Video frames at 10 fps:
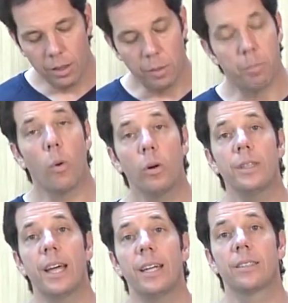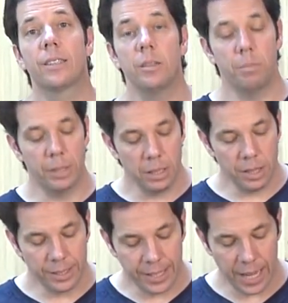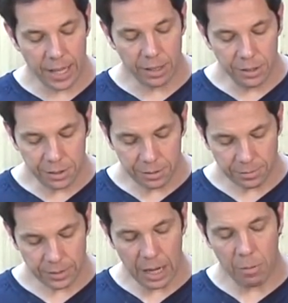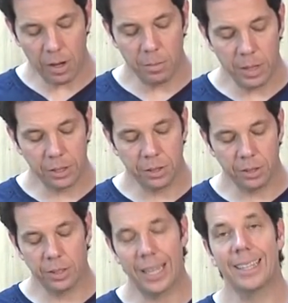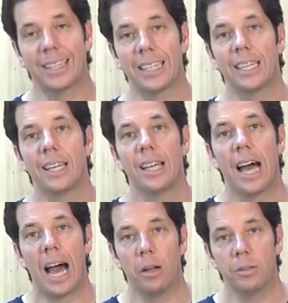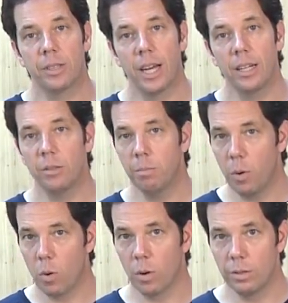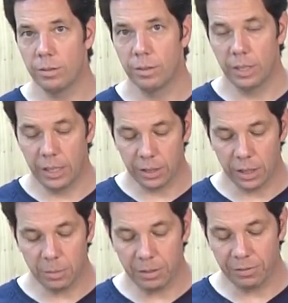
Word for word: The board that is going to be the tails, I want to make sure that the outside of the board is going to be